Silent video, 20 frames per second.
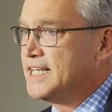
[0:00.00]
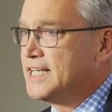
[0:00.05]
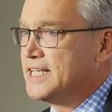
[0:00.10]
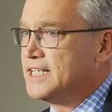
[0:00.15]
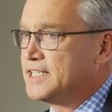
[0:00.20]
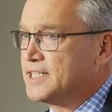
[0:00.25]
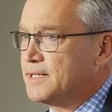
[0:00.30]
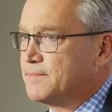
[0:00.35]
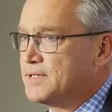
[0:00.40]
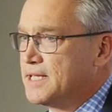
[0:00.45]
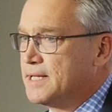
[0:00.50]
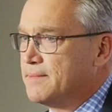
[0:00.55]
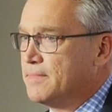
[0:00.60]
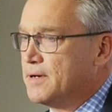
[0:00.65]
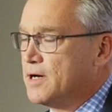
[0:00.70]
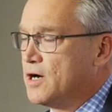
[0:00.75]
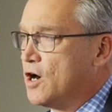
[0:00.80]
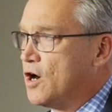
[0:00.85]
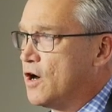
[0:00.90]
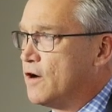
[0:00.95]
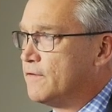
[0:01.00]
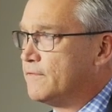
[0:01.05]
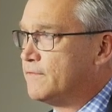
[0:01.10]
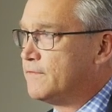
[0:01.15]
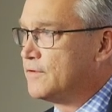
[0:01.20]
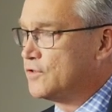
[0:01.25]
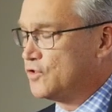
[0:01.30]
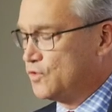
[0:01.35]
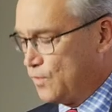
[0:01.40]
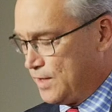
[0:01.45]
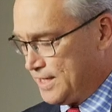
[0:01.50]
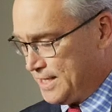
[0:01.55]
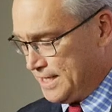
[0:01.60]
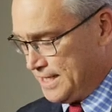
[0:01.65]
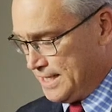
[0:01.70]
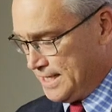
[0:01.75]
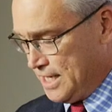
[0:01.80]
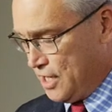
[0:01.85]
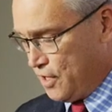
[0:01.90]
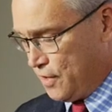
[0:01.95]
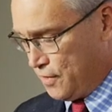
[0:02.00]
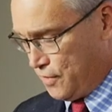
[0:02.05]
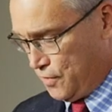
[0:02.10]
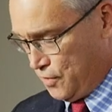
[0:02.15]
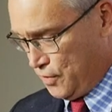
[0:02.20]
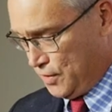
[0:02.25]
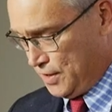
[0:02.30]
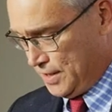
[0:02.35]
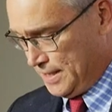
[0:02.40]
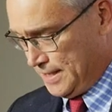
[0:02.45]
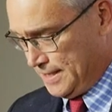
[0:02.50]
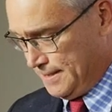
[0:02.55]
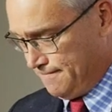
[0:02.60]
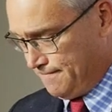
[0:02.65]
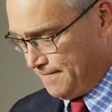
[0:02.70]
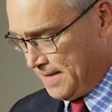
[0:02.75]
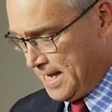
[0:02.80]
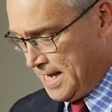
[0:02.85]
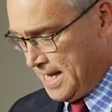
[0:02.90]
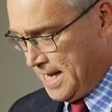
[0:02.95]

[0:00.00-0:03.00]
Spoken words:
in September of 2013.